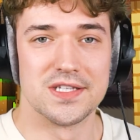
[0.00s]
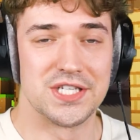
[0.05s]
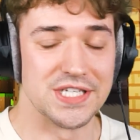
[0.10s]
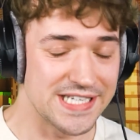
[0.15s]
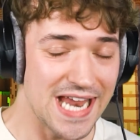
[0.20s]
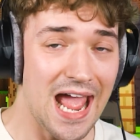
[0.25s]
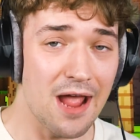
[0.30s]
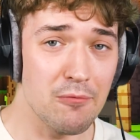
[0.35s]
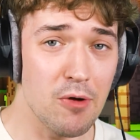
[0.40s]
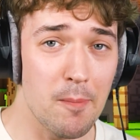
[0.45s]

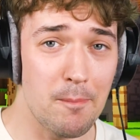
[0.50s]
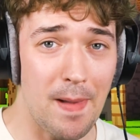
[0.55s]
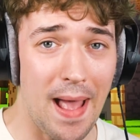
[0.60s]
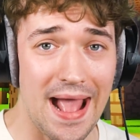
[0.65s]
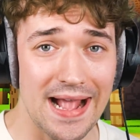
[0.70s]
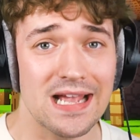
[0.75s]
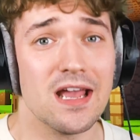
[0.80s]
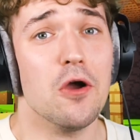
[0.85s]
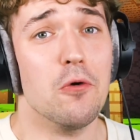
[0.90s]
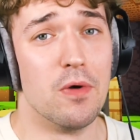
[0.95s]
Today we're
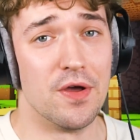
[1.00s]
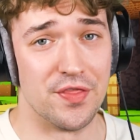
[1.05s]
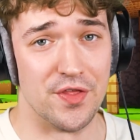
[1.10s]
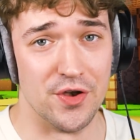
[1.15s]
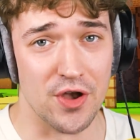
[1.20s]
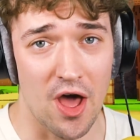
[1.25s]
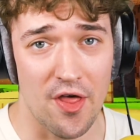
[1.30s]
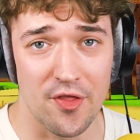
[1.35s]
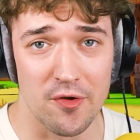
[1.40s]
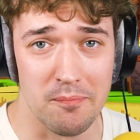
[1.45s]
back with
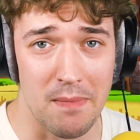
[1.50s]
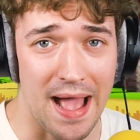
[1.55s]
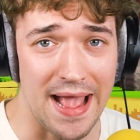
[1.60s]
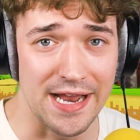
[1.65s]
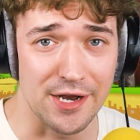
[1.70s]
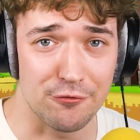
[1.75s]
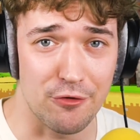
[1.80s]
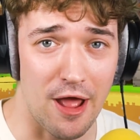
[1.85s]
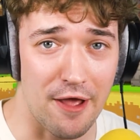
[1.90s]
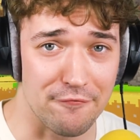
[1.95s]
another
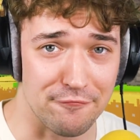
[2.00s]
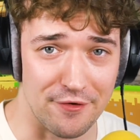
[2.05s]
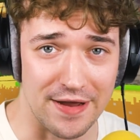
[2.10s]
Minecraft